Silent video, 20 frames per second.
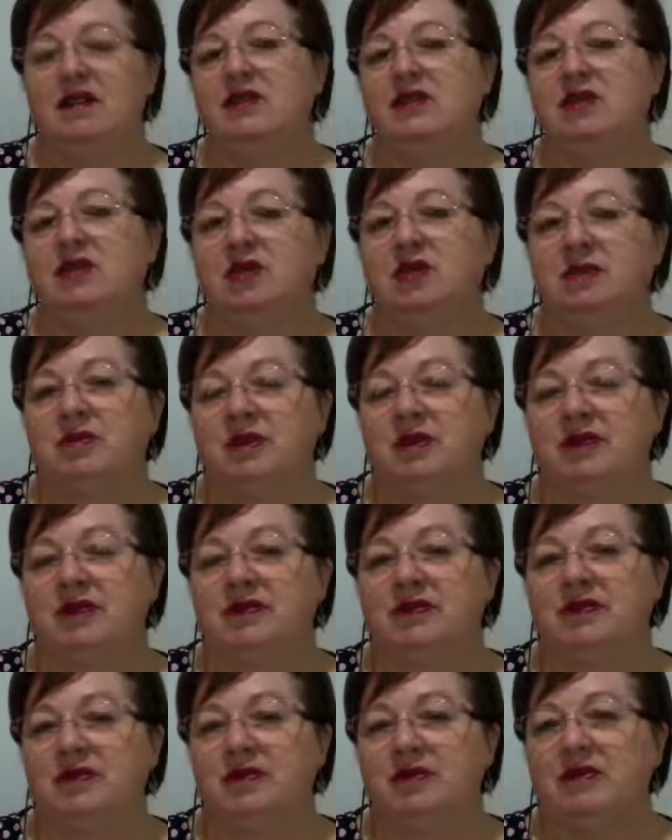
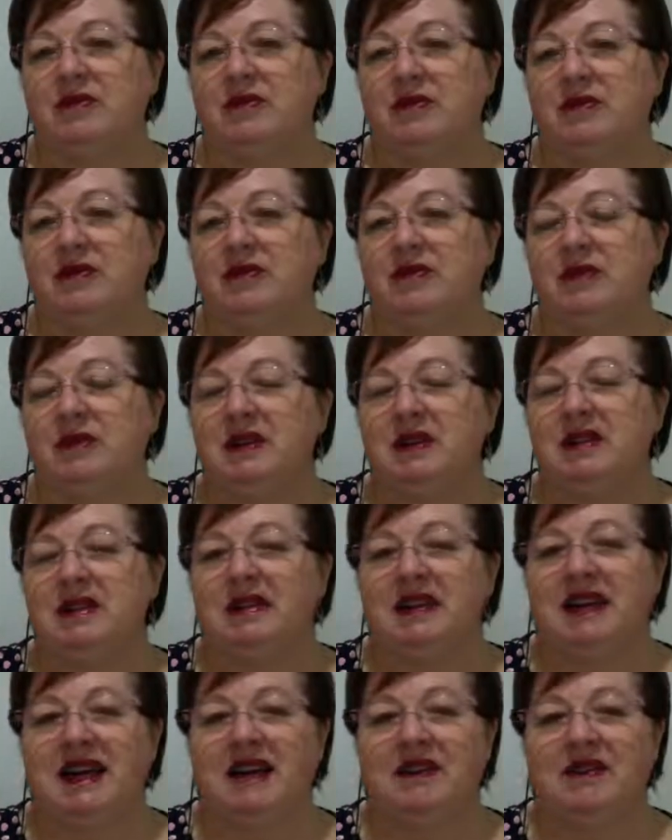Trauma-informed movement.
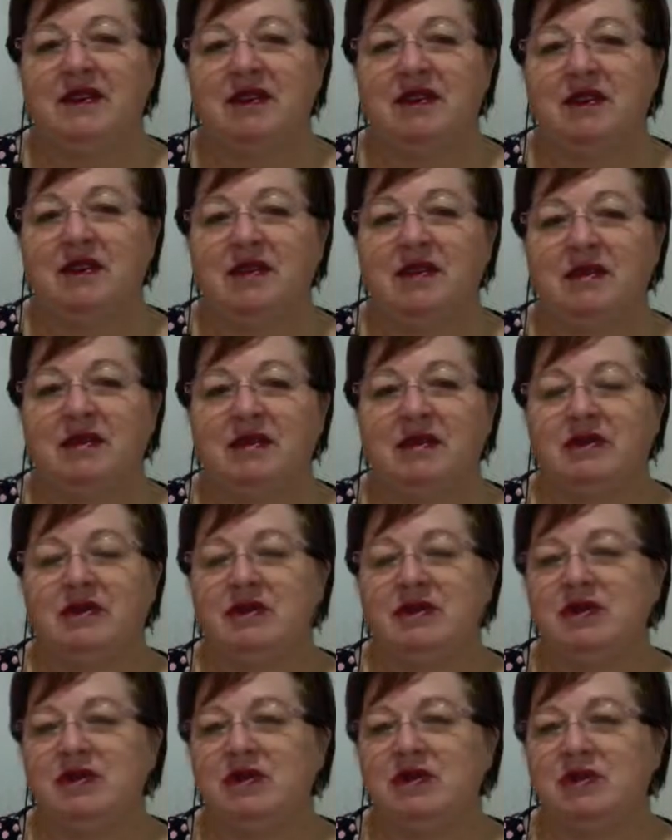I have a group called
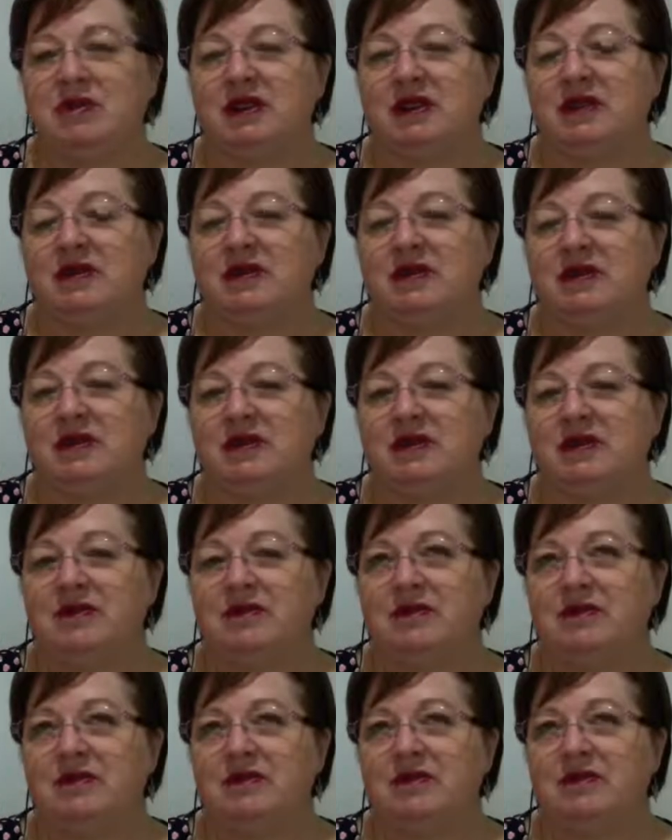
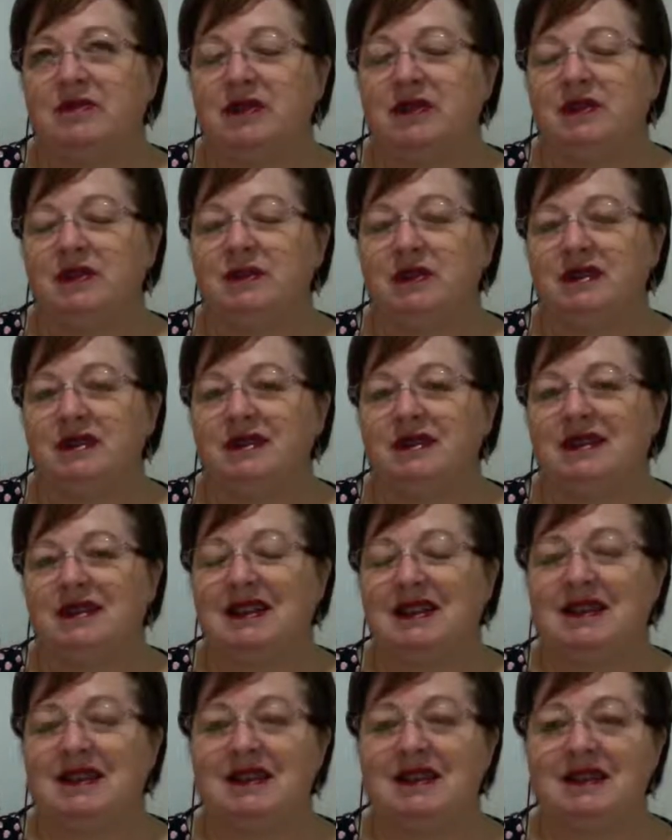Trauma-Informed Movement
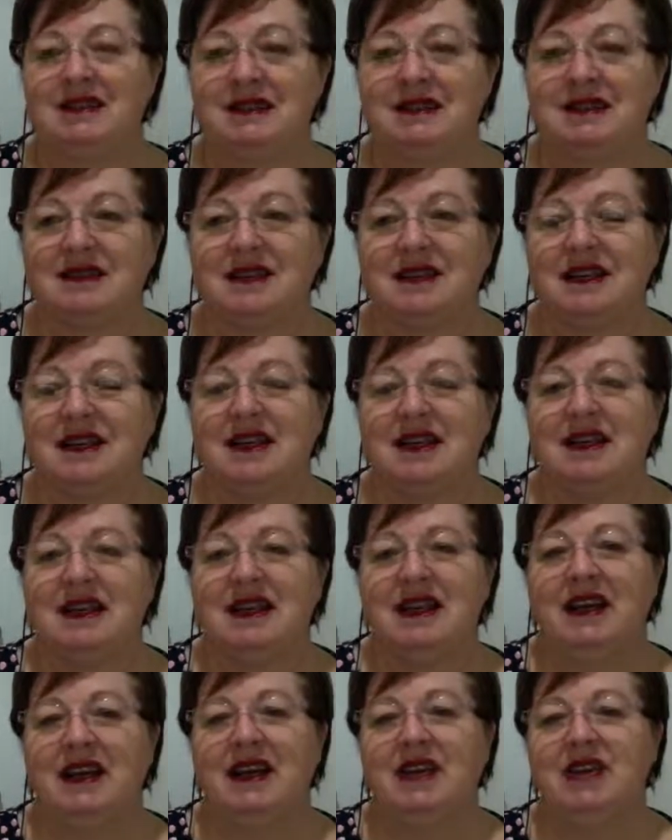Class,
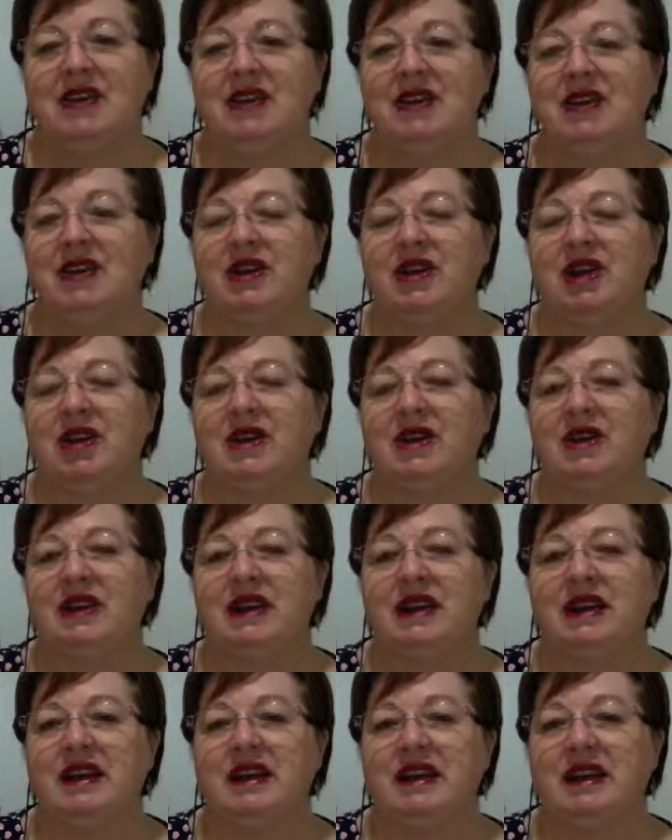and you can go in
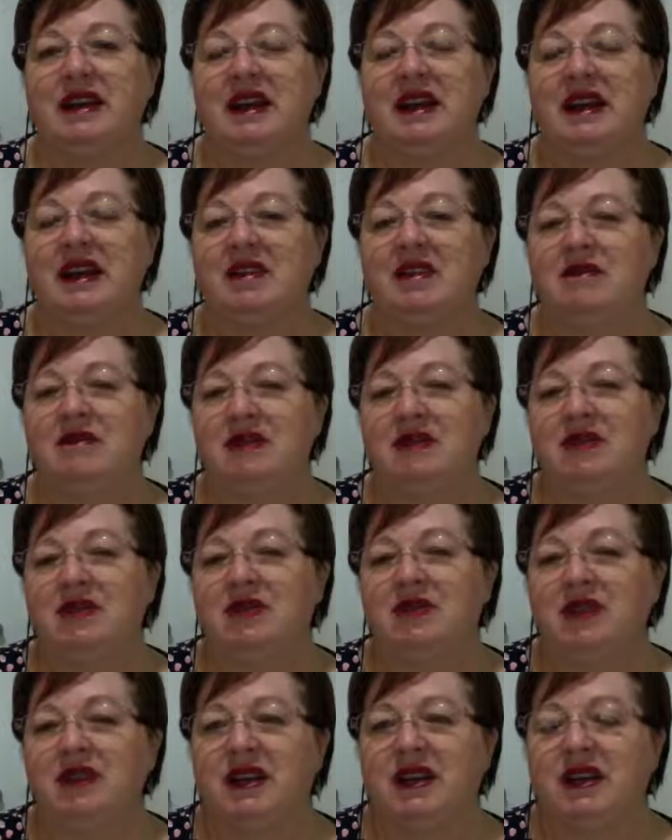there and
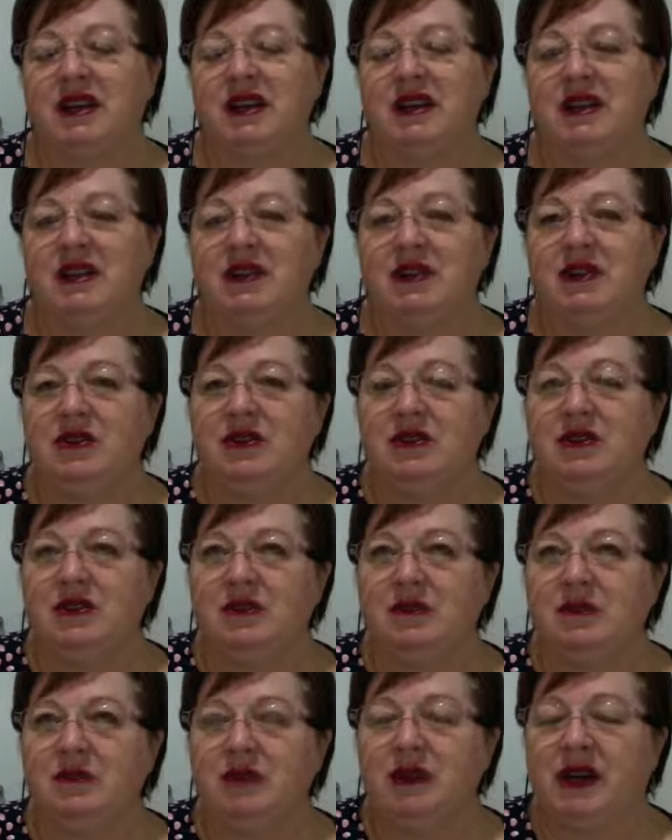retrain
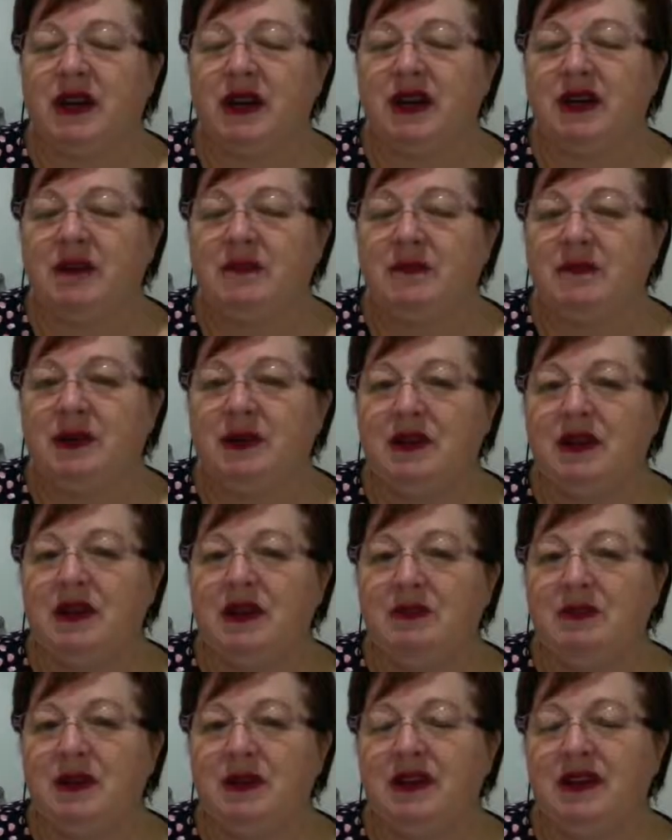your brain, body,
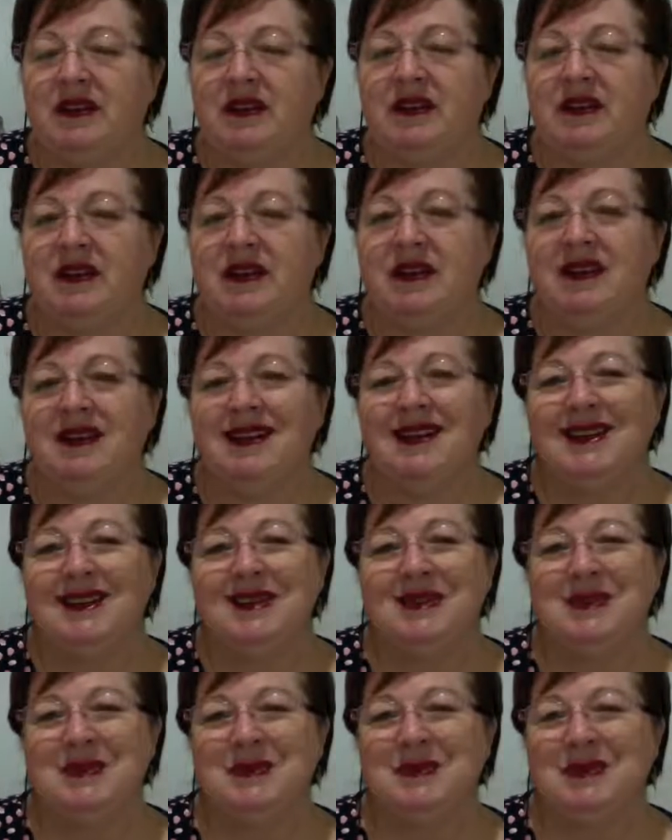breath
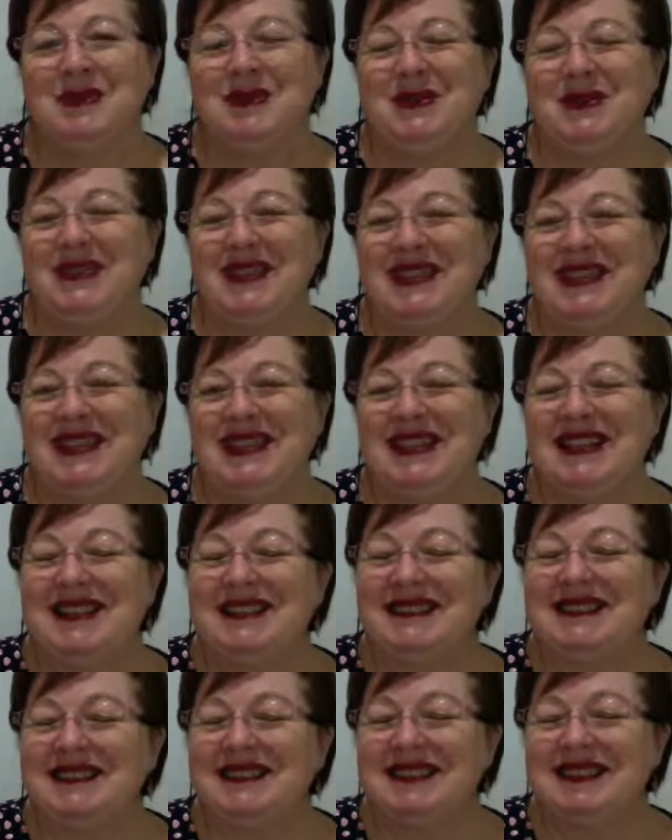to move
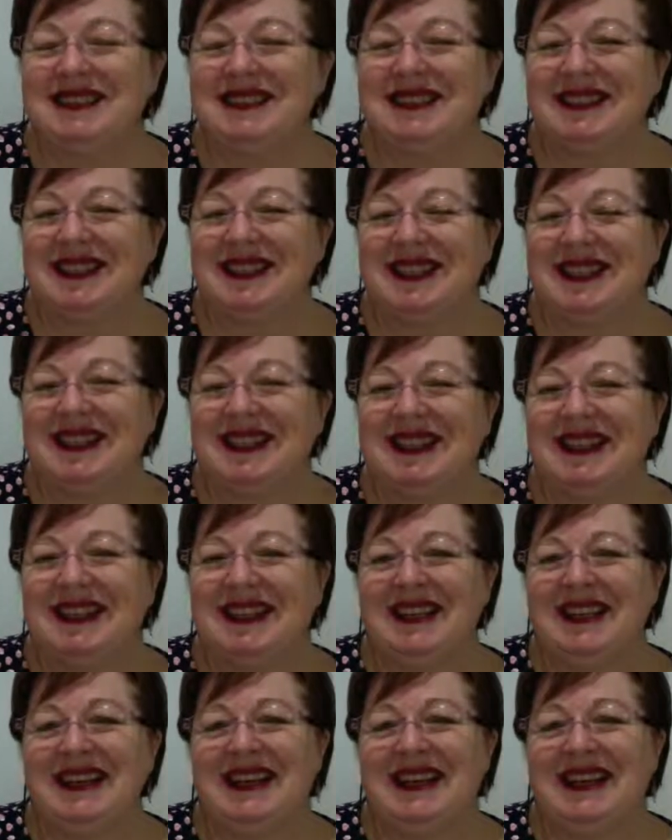together, okay?